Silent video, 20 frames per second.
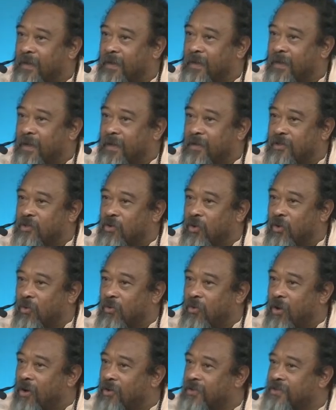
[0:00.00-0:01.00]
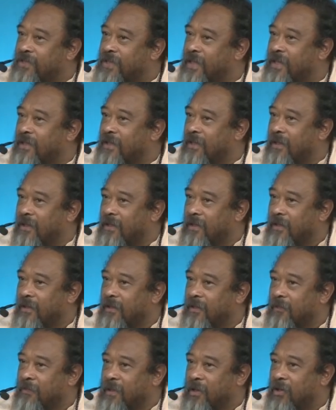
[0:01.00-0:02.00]
There's no wrong signal
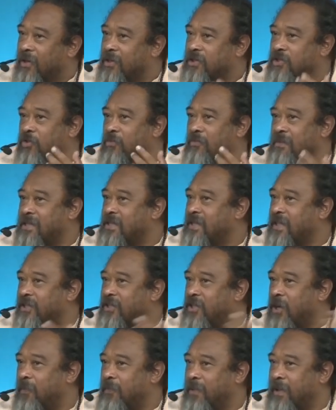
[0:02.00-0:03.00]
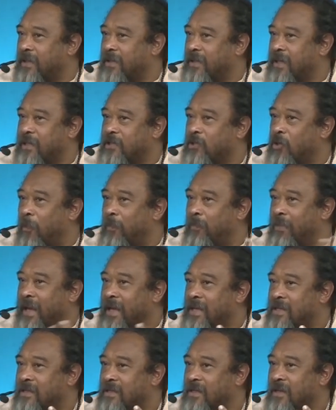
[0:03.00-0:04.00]
because you misinterpret. There's no
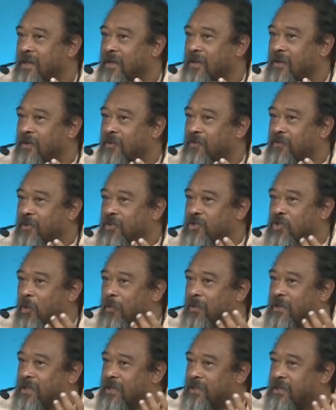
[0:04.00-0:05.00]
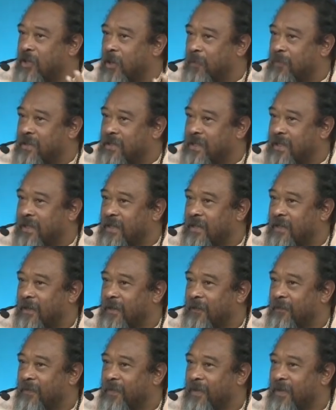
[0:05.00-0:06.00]
place for so much interpreting.
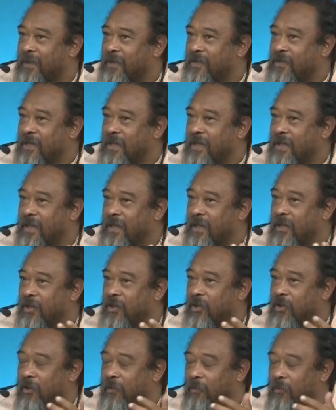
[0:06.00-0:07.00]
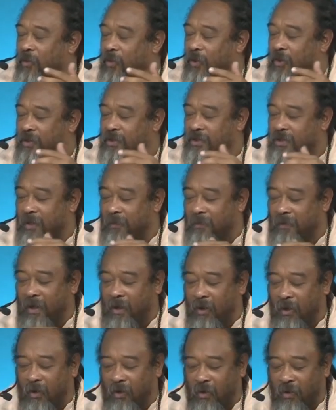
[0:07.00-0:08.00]
You see? You're more
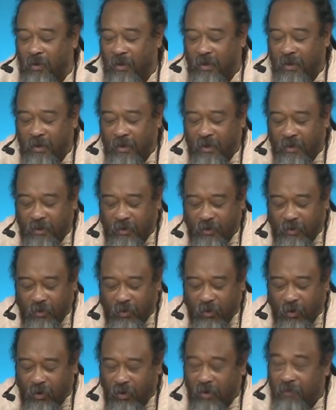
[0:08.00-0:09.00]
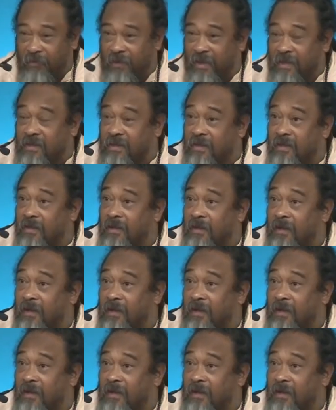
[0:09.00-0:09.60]
somehow, you're all of it.